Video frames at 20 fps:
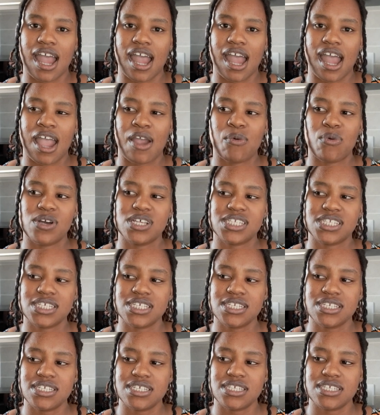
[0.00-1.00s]
I
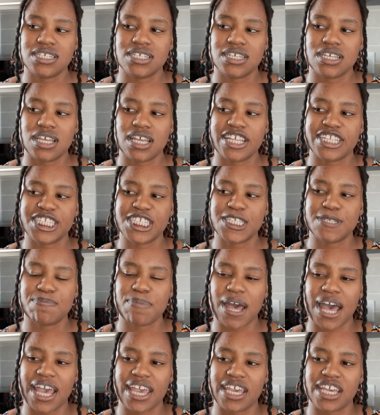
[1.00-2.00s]
wasn't
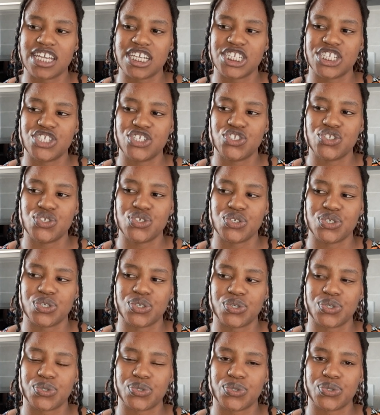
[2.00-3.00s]
inspired
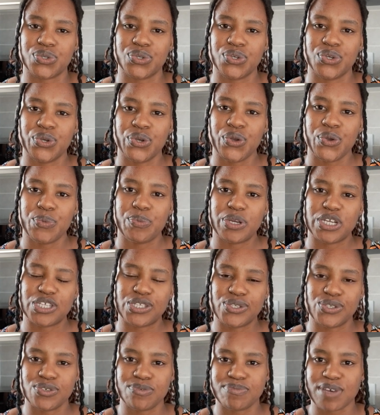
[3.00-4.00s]
to
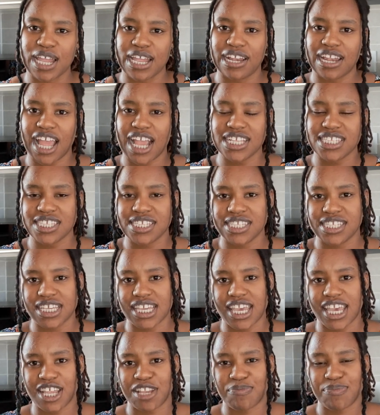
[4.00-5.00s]
pursue my license
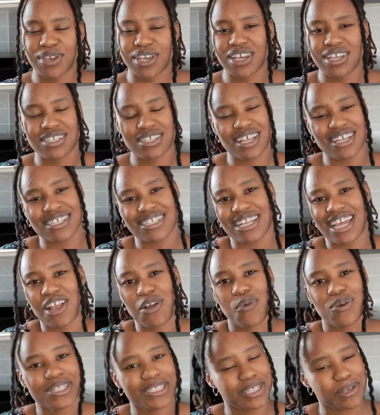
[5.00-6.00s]
again, because I was
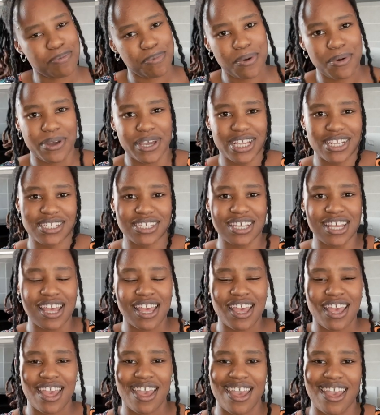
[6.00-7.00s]
like, what's the point
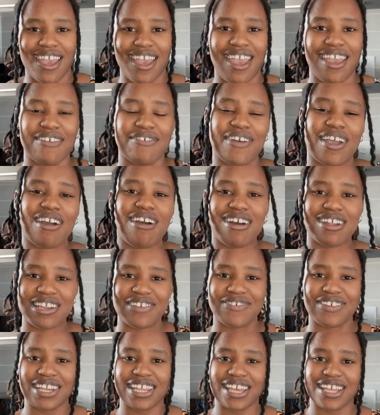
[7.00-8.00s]
if I can't
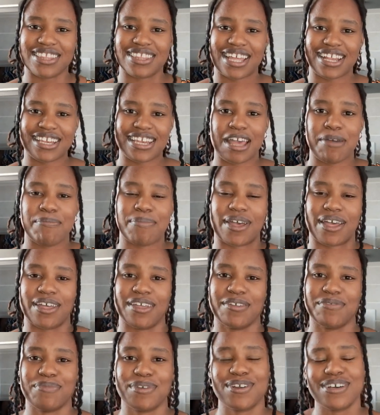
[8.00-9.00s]
even get that
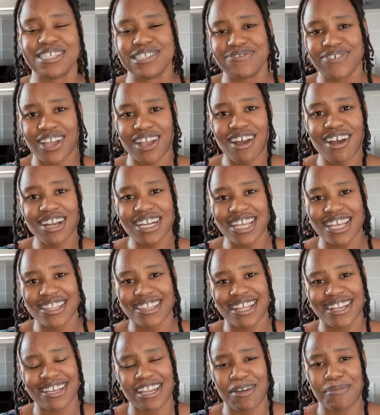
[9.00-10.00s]
number? Because if I can't get
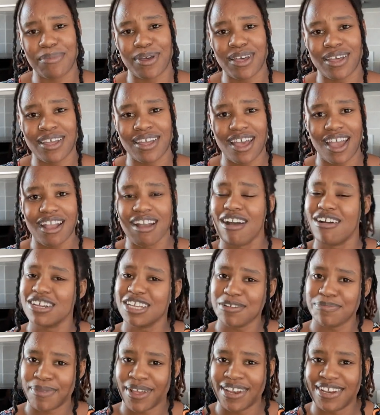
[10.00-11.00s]
that number, I can't
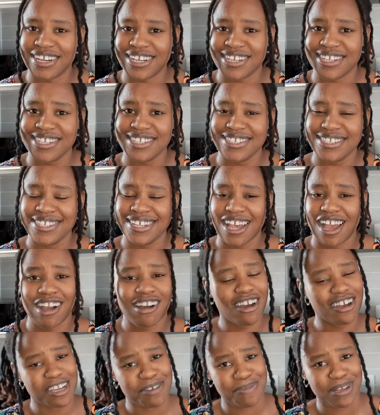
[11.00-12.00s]
get my learners, I
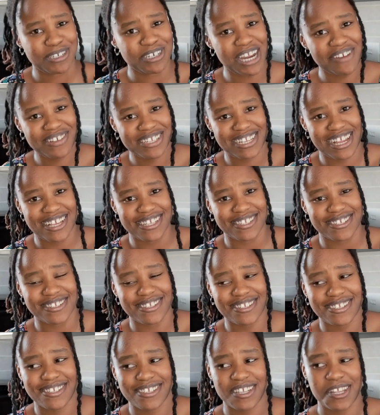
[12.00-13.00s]
can't get my driver's
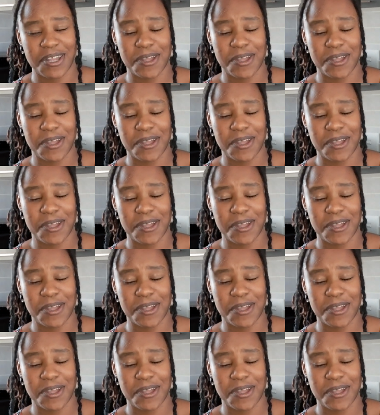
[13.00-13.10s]
license.